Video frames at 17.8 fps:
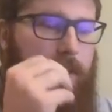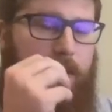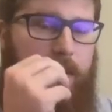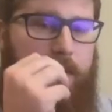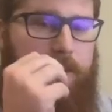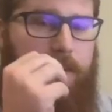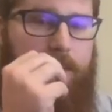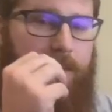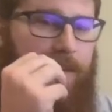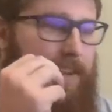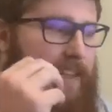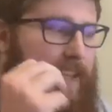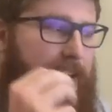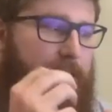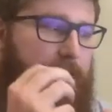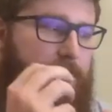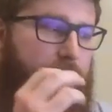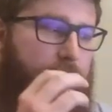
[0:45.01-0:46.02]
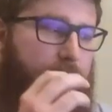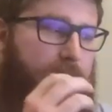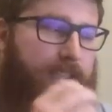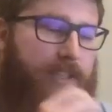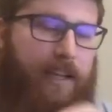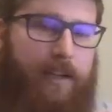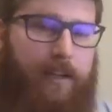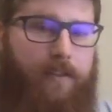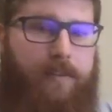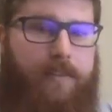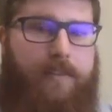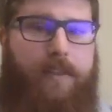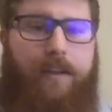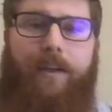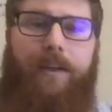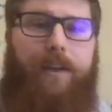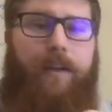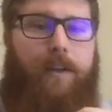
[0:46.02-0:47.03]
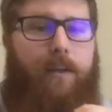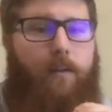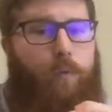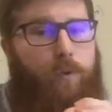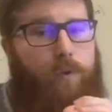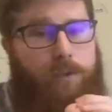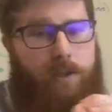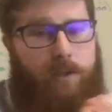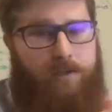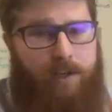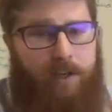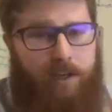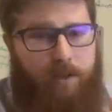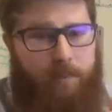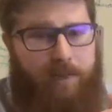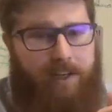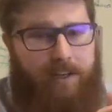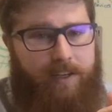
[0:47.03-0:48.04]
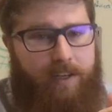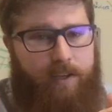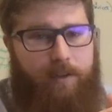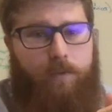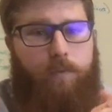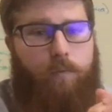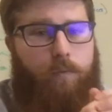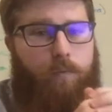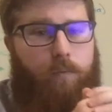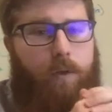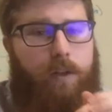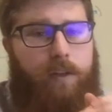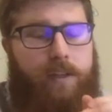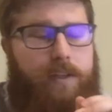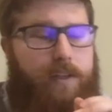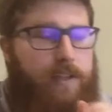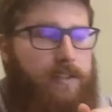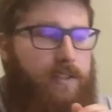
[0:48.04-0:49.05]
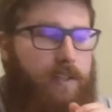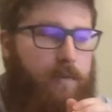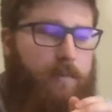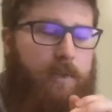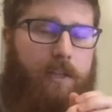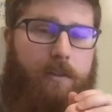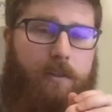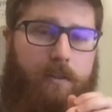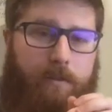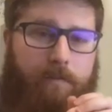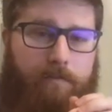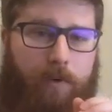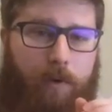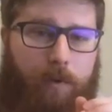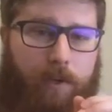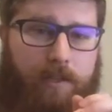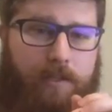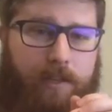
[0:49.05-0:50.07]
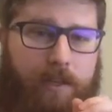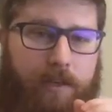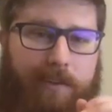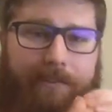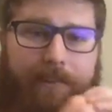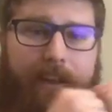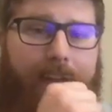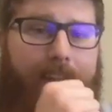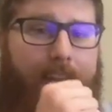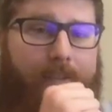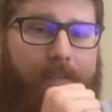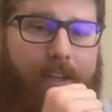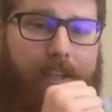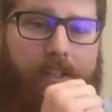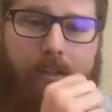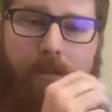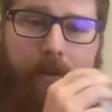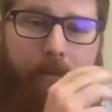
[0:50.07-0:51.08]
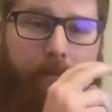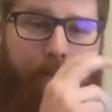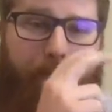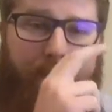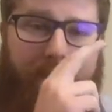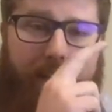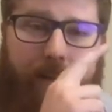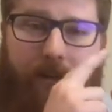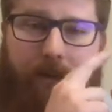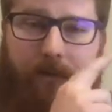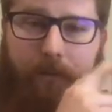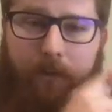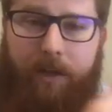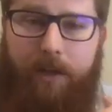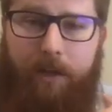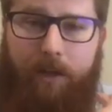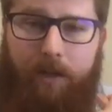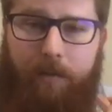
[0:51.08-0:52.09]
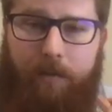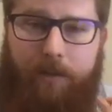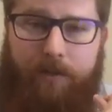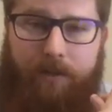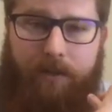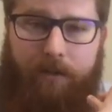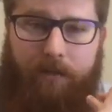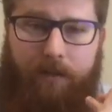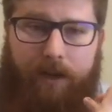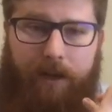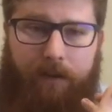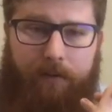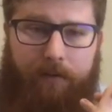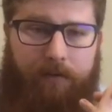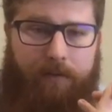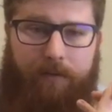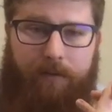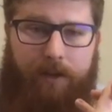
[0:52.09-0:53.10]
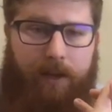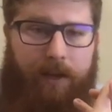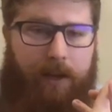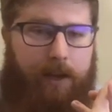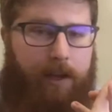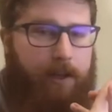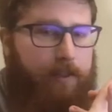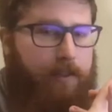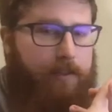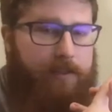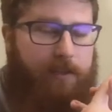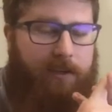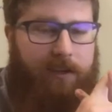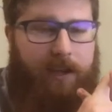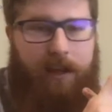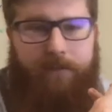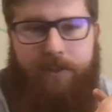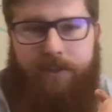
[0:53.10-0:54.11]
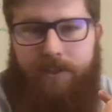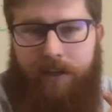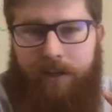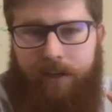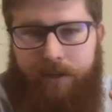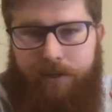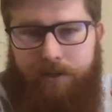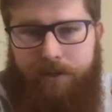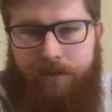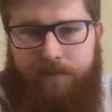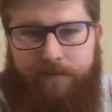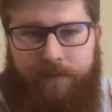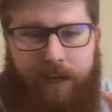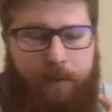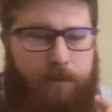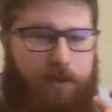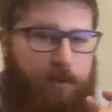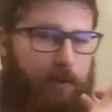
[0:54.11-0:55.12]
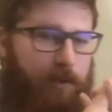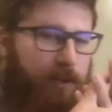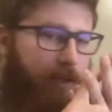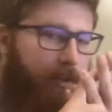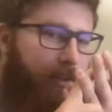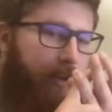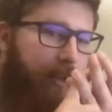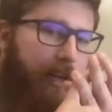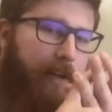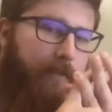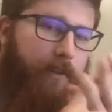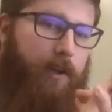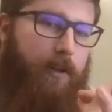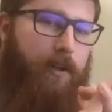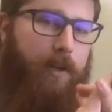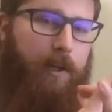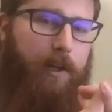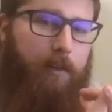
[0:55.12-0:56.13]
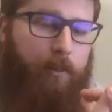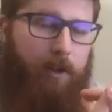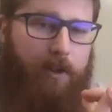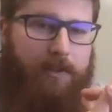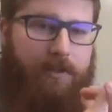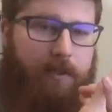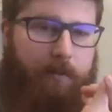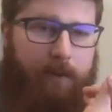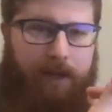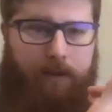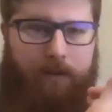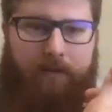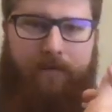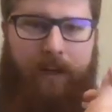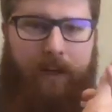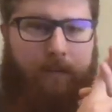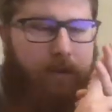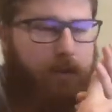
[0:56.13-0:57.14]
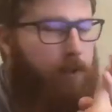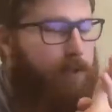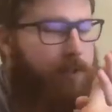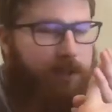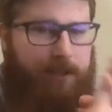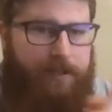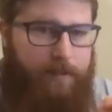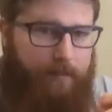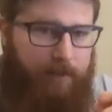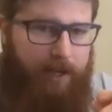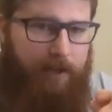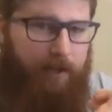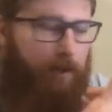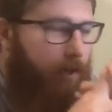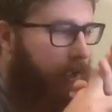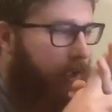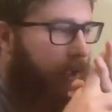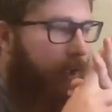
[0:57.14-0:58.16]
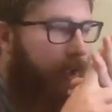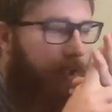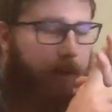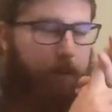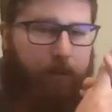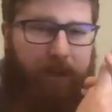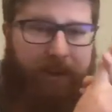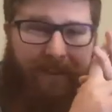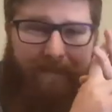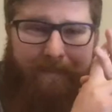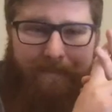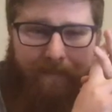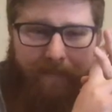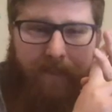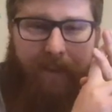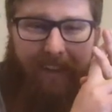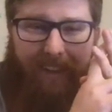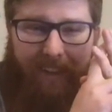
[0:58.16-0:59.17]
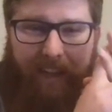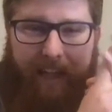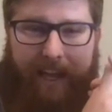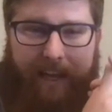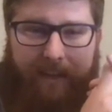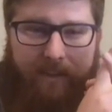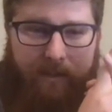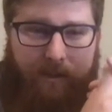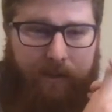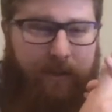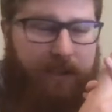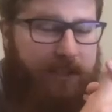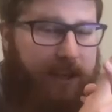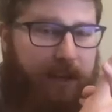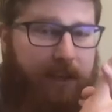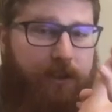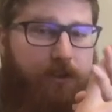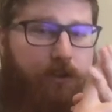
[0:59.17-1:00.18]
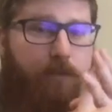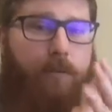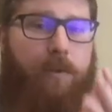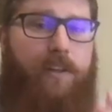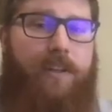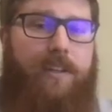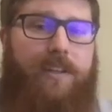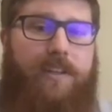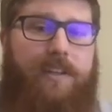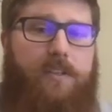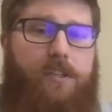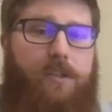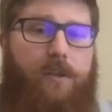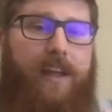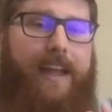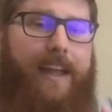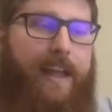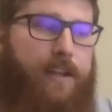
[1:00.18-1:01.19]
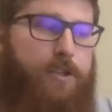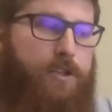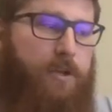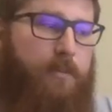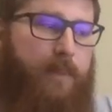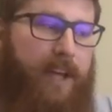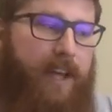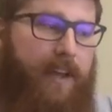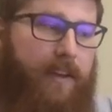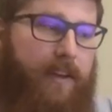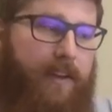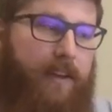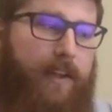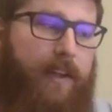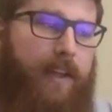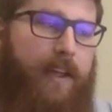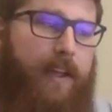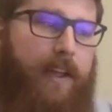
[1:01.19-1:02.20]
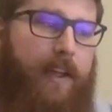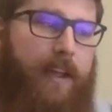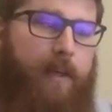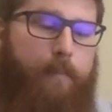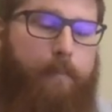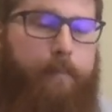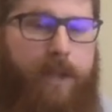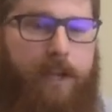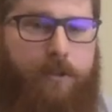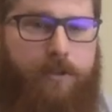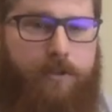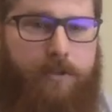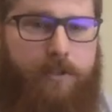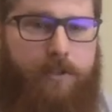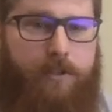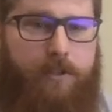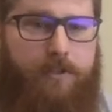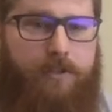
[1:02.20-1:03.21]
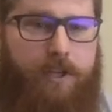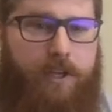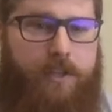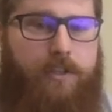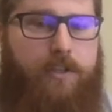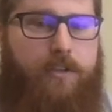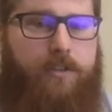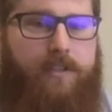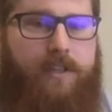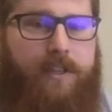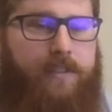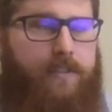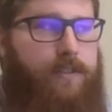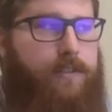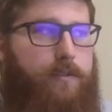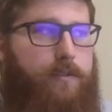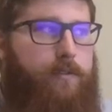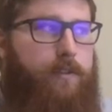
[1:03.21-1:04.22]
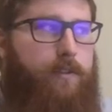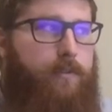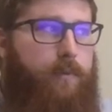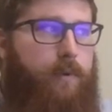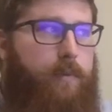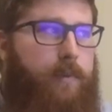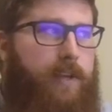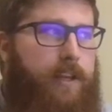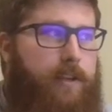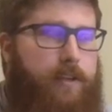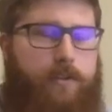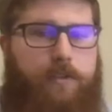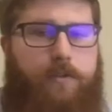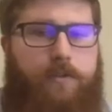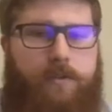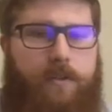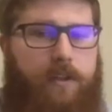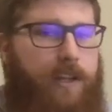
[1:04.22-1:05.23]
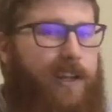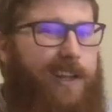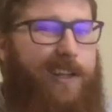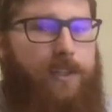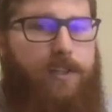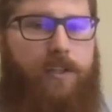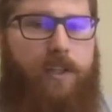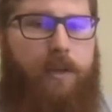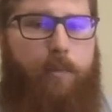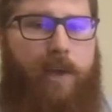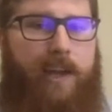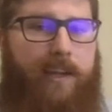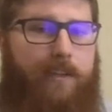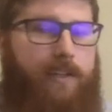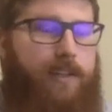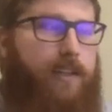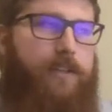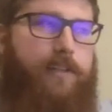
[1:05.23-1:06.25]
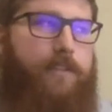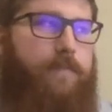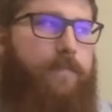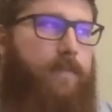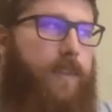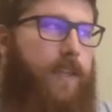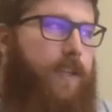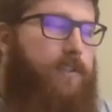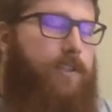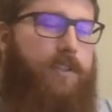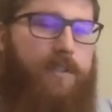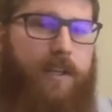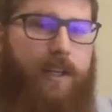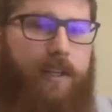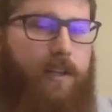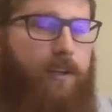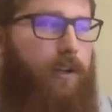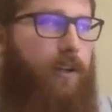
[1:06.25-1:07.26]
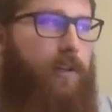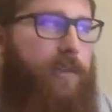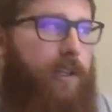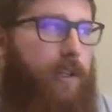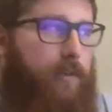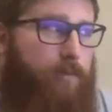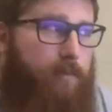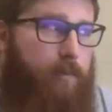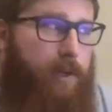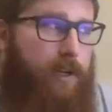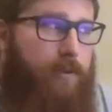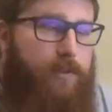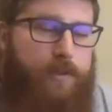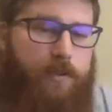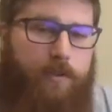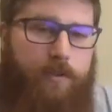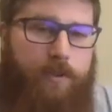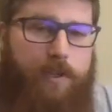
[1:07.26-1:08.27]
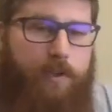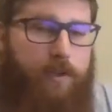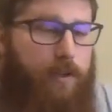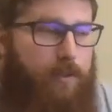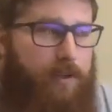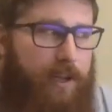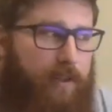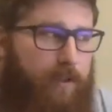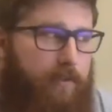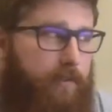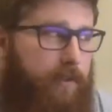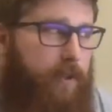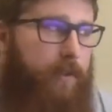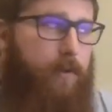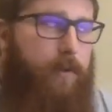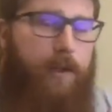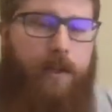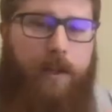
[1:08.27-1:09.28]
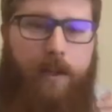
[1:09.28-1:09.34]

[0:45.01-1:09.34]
And then the last 30 seconds, which I'll talk about again, really needs to be the focus of these are the big 3 arguments in the round, and this can have a stock issues vibe to it, it can have a policymaker's vibe to it, doesn't matter. But the last 30 seconds, you really need to hedge your bet and make sure that the judge understands these 3 main issues. To get back to this, just like in all the other rebuttals, you need to go down the flow.